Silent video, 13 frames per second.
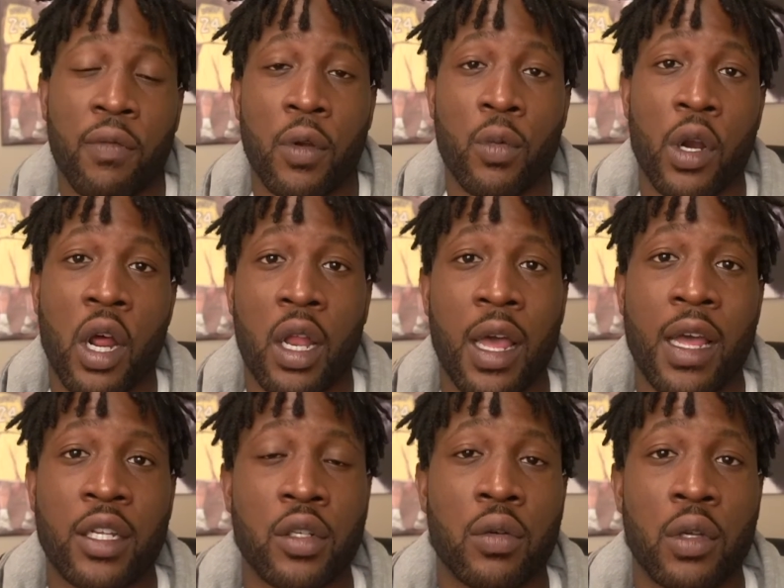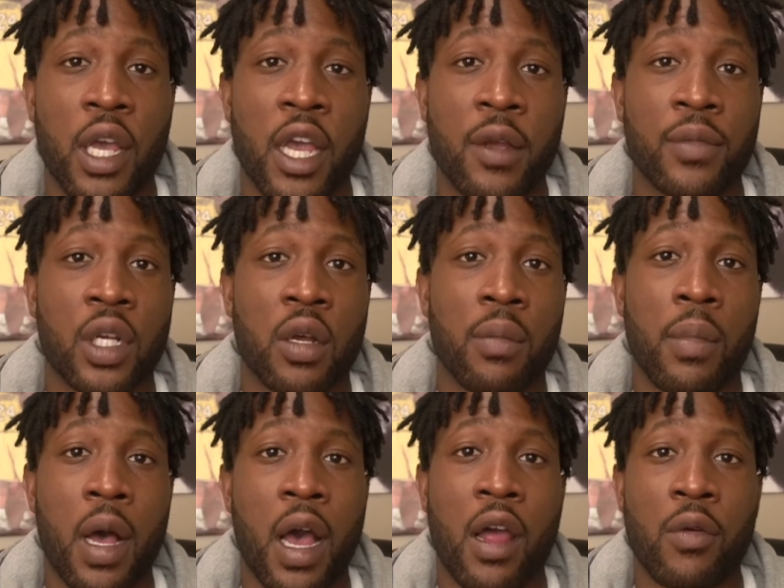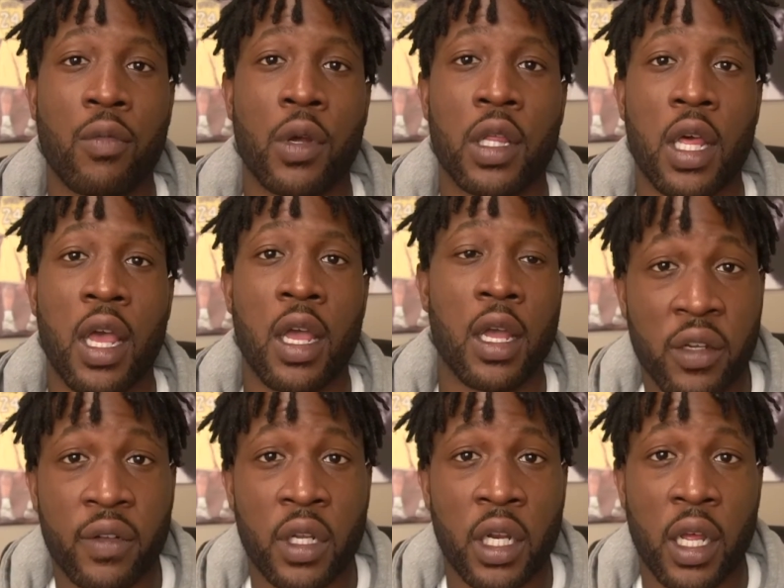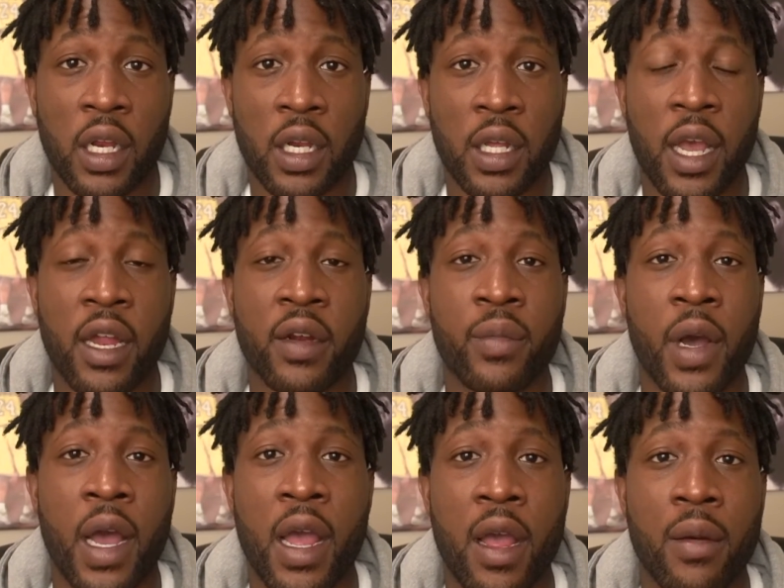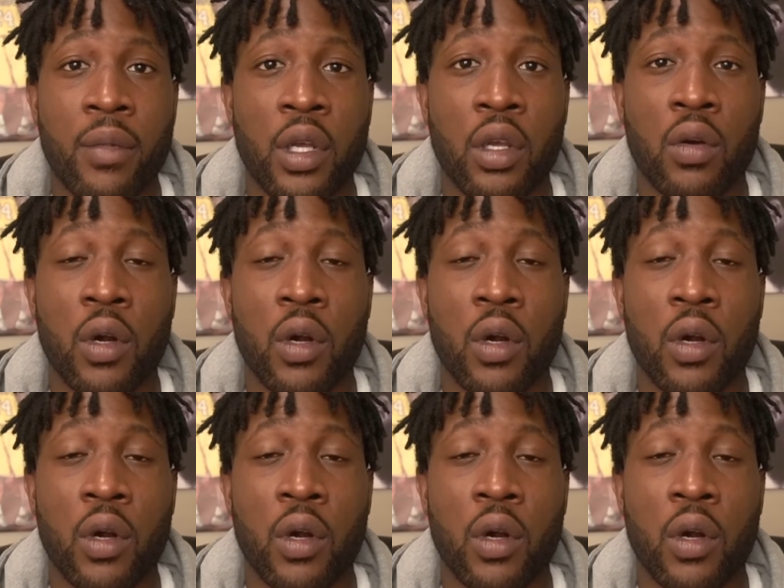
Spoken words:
If we win our last two games combined with a Cleveland, Indiana, Miami,